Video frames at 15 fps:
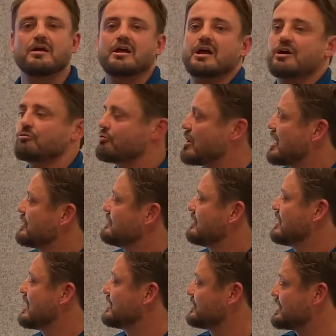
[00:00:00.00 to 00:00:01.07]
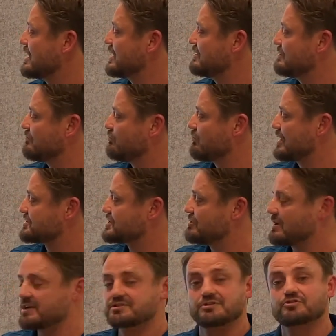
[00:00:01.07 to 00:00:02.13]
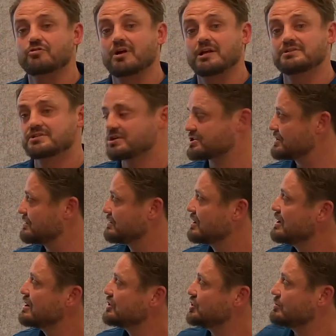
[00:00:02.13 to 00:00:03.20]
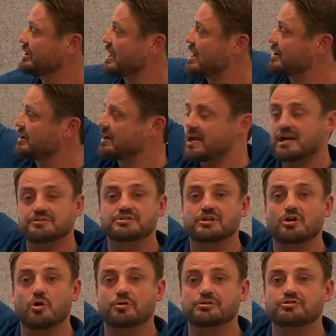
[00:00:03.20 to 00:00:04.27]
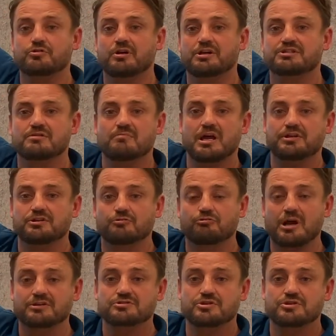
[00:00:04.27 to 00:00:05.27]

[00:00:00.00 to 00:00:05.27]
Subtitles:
Our run, again, once you exit transition, you'll be heading out to Coventry to make your run